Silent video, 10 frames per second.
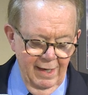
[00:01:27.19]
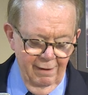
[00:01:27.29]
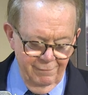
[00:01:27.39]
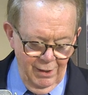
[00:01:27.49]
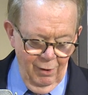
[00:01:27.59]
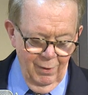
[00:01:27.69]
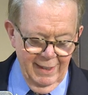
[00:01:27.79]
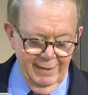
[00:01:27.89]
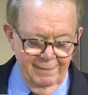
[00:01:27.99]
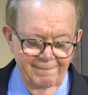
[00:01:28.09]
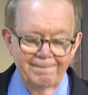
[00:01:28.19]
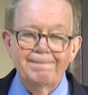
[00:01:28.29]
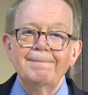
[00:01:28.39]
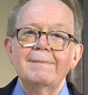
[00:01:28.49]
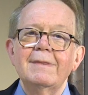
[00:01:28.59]
of knowing
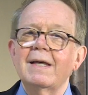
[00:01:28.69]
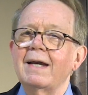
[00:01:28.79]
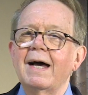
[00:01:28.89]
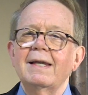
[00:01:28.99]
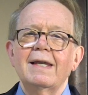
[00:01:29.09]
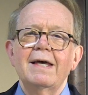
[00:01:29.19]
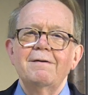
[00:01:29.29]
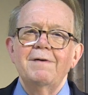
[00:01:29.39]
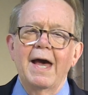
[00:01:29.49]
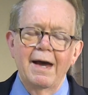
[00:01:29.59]
that I live